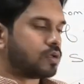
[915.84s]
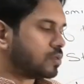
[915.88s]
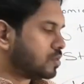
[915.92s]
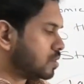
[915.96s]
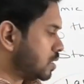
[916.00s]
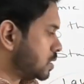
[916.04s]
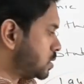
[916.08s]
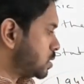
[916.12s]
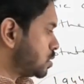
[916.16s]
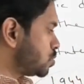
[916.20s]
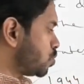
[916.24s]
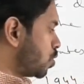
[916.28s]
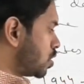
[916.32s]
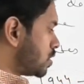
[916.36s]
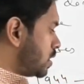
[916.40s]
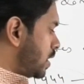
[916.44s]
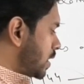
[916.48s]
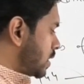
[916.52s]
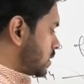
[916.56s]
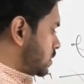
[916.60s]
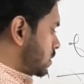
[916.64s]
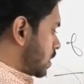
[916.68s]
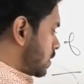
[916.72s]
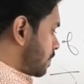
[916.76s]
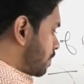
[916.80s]
This is what
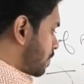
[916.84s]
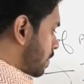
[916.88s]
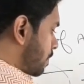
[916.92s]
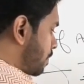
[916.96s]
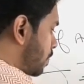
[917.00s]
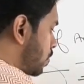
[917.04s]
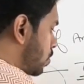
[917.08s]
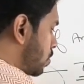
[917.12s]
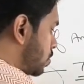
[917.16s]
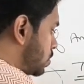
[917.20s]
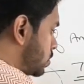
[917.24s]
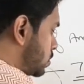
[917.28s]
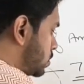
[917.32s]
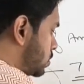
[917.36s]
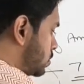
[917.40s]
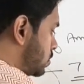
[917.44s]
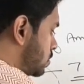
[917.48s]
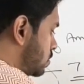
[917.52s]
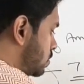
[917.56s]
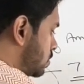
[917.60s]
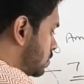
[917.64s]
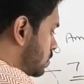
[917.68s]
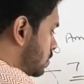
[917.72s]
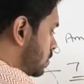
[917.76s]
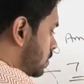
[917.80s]
Nixon proposed
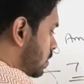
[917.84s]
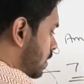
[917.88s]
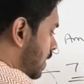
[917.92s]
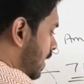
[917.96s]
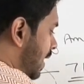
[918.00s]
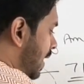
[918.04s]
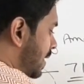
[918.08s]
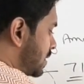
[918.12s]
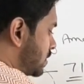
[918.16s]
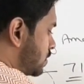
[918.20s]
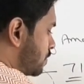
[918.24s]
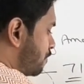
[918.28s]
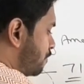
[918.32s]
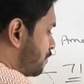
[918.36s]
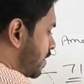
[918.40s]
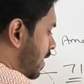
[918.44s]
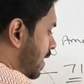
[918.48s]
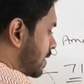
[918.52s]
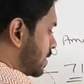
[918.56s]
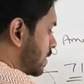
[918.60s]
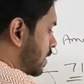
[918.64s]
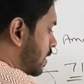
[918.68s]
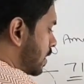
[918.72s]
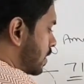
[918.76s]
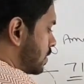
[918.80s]
as
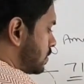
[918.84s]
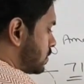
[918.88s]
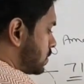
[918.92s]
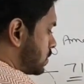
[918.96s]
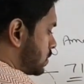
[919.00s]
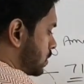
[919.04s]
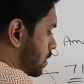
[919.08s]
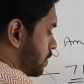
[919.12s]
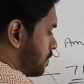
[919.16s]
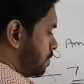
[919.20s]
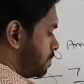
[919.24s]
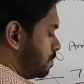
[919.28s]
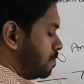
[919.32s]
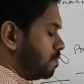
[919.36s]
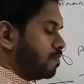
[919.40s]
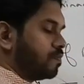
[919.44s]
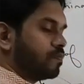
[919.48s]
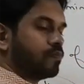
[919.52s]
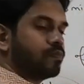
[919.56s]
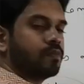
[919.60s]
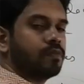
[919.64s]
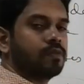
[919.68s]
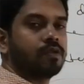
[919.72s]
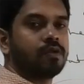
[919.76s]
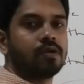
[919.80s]
fiat currency,
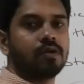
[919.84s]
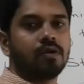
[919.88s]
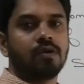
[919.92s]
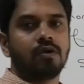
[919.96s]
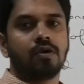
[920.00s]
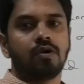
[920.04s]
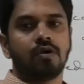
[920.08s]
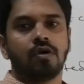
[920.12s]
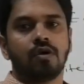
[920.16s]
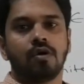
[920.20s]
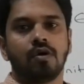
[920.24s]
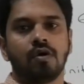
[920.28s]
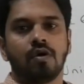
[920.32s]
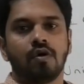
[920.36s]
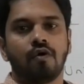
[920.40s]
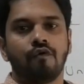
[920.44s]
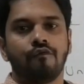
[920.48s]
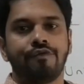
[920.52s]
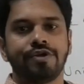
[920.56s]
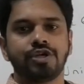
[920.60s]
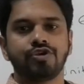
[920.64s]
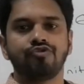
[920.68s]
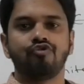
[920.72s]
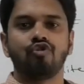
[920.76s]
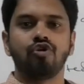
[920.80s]

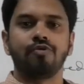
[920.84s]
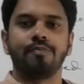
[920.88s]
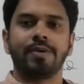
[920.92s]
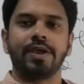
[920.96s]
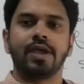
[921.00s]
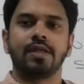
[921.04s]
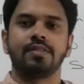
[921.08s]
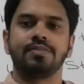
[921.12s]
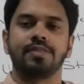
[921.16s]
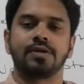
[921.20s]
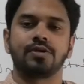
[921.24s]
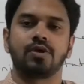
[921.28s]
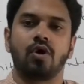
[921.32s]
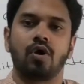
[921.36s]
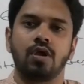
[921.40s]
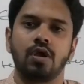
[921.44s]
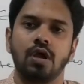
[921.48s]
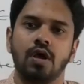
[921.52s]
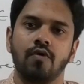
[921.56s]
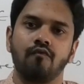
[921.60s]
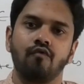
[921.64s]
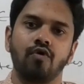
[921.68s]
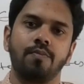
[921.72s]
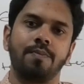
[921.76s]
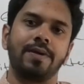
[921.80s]
which would mean the
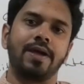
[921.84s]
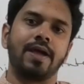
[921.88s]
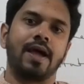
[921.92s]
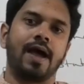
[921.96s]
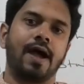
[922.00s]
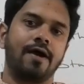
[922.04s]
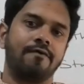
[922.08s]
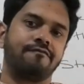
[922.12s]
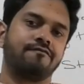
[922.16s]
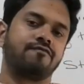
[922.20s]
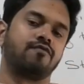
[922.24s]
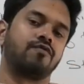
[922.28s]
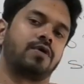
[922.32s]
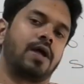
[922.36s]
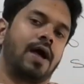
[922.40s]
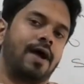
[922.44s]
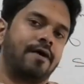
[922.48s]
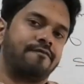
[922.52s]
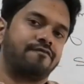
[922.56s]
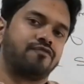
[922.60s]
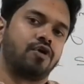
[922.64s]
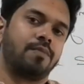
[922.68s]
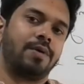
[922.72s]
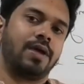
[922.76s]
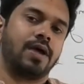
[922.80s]
dollar would
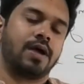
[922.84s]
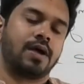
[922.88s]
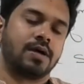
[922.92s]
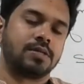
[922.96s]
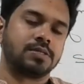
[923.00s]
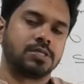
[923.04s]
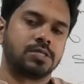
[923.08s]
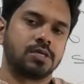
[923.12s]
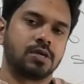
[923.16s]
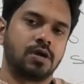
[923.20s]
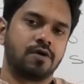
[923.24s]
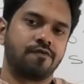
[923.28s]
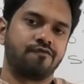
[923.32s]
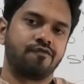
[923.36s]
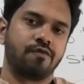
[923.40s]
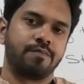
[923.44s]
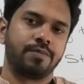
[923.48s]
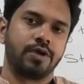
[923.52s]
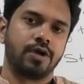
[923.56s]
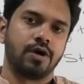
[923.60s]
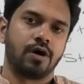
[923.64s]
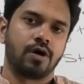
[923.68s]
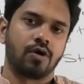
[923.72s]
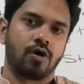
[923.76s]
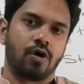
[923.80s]
have to be considered
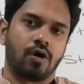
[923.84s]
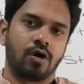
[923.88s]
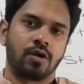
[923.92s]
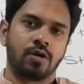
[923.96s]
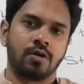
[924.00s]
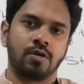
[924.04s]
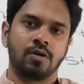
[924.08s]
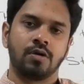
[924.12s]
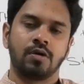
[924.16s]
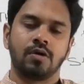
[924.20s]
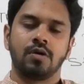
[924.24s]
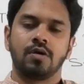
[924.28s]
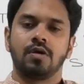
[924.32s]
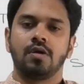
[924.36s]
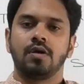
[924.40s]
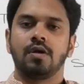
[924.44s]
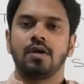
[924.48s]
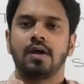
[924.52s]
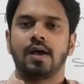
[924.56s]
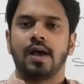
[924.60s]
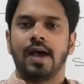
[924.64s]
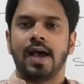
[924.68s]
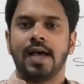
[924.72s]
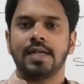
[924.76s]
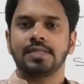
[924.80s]
from here on
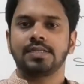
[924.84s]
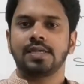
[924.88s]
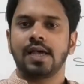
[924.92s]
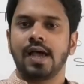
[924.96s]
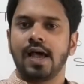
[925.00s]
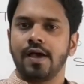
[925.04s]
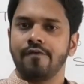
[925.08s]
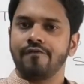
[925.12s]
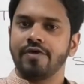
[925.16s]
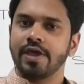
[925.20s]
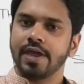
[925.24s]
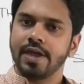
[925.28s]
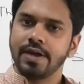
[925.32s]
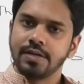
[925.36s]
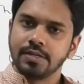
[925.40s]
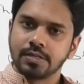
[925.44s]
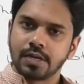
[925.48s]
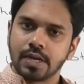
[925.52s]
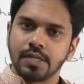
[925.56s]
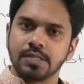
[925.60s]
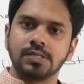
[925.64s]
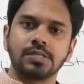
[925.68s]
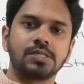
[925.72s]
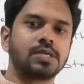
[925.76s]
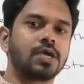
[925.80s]
as having
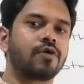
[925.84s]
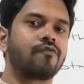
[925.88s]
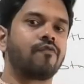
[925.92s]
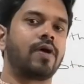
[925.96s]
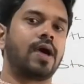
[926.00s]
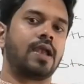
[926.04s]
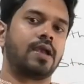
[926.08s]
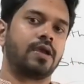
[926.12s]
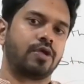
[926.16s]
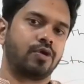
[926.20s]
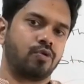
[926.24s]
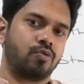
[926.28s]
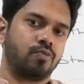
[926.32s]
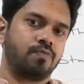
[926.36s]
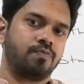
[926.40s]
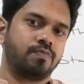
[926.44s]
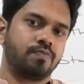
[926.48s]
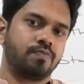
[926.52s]
intrinsic value.